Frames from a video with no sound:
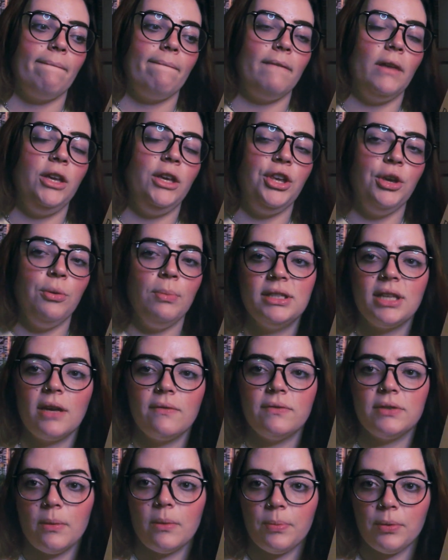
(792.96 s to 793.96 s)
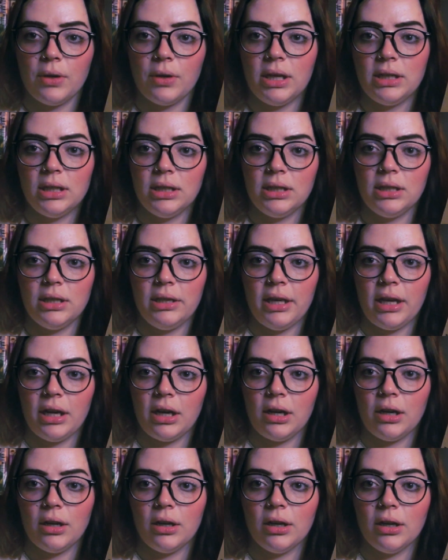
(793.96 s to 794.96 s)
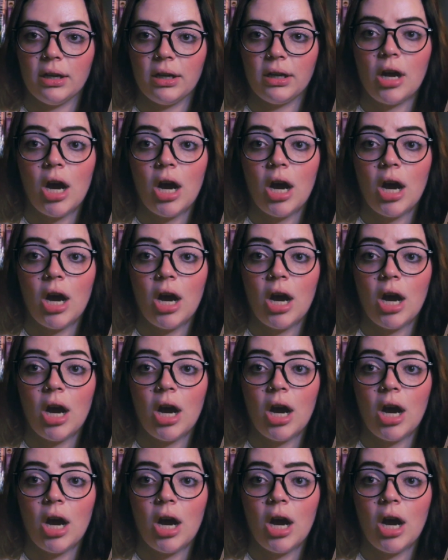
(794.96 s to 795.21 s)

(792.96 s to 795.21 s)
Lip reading: humans have separated their